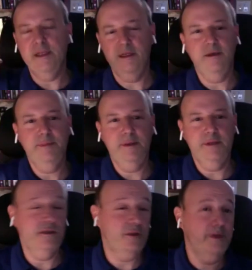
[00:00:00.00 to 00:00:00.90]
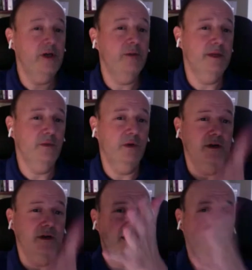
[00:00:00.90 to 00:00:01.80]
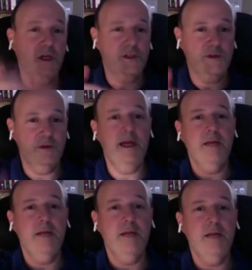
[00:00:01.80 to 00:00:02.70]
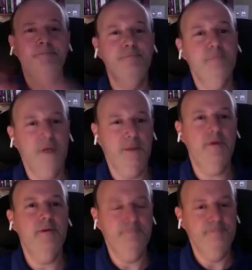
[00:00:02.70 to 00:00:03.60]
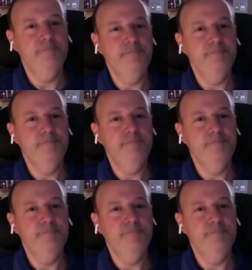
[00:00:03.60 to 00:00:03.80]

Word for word: building a little pyramid where it kind of works from the bottom up.